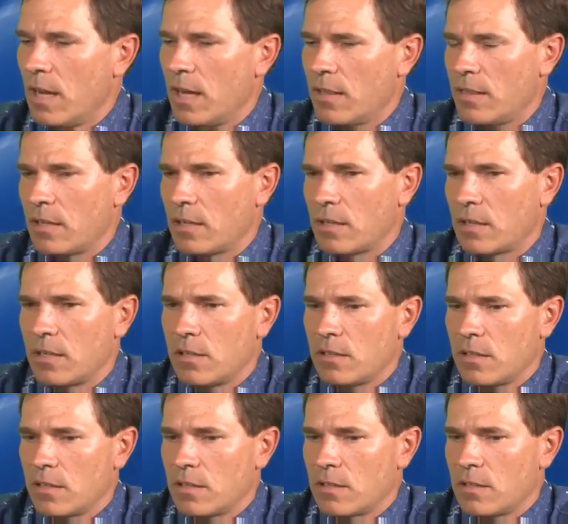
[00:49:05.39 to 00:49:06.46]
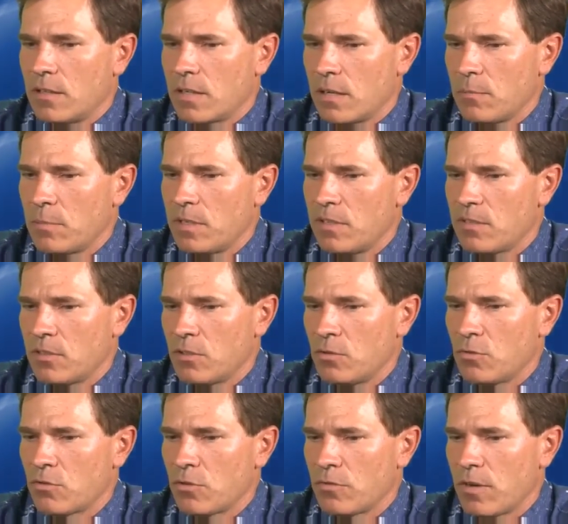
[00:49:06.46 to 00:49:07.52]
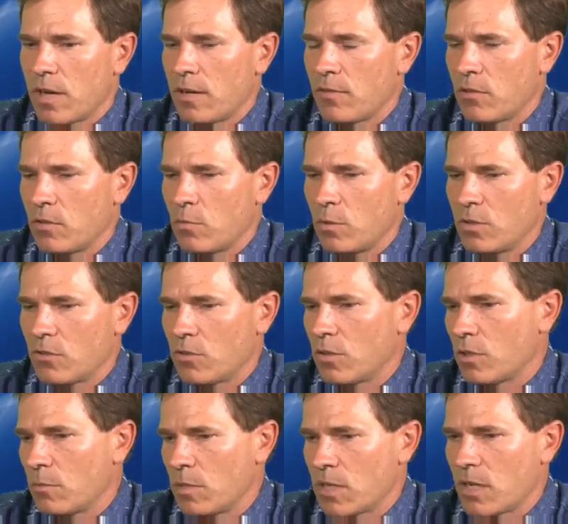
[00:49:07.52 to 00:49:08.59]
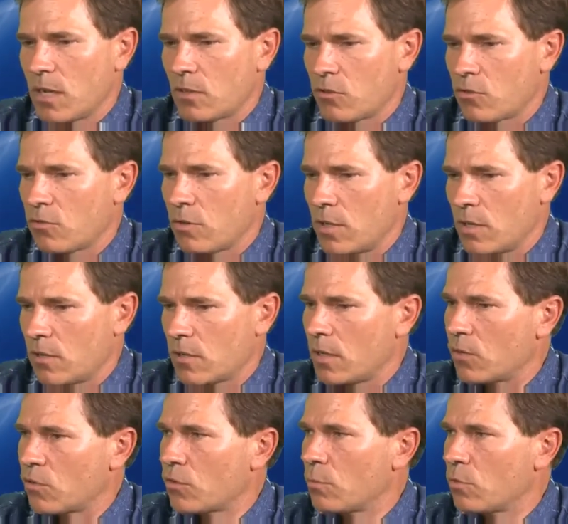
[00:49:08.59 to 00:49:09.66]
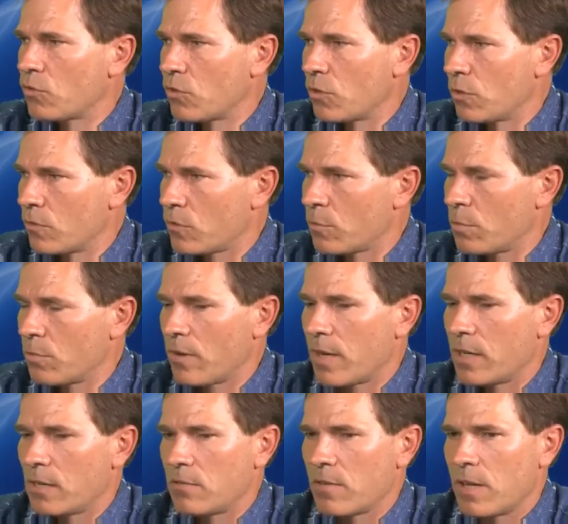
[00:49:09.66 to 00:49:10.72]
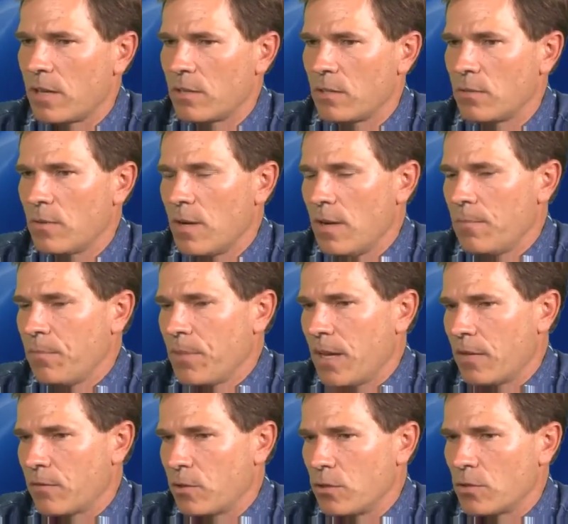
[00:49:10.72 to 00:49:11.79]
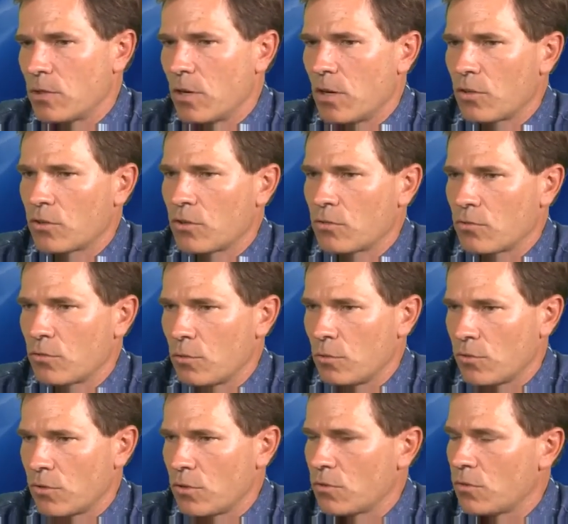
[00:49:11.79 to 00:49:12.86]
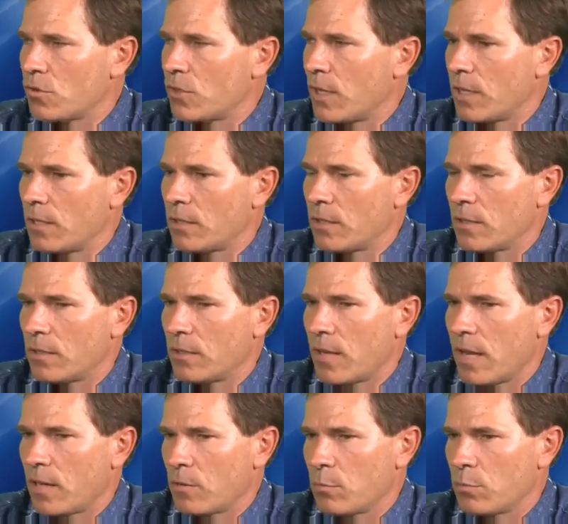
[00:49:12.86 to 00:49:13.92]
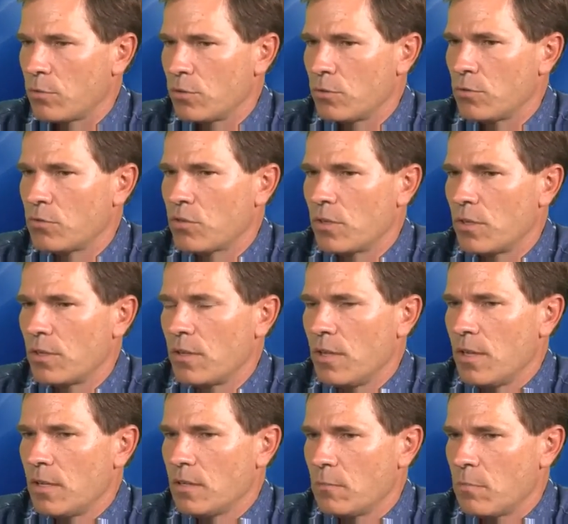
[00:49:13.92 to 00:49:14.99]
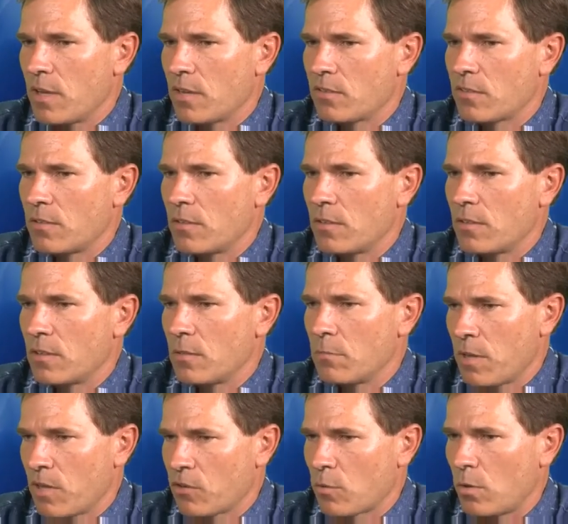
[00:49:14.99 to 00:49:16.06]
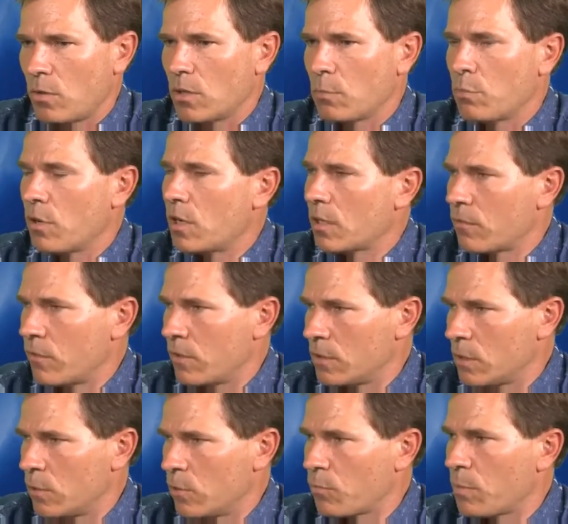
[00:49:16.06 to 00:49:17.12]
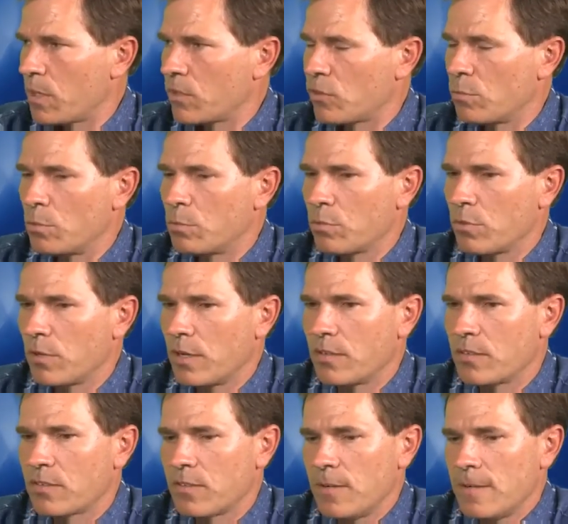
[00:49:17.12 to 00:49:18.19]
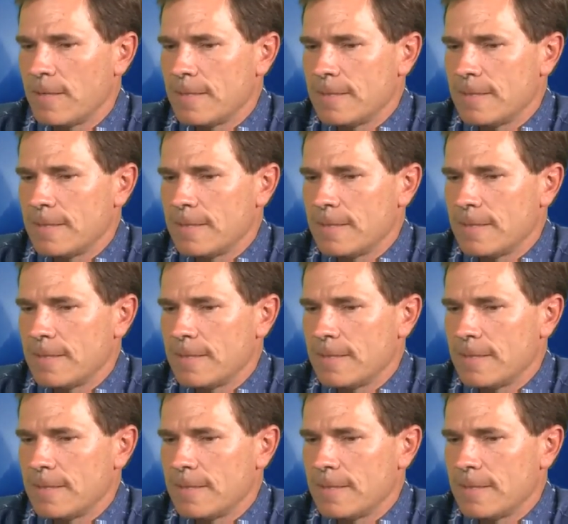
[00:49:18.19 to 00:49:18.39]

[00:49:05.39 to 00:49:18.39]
I think the companies that do survive are the ones that are going to be concentrating on customer service, providing value, have good cost controls, understand how to produce the best quality product for the lowest possible price,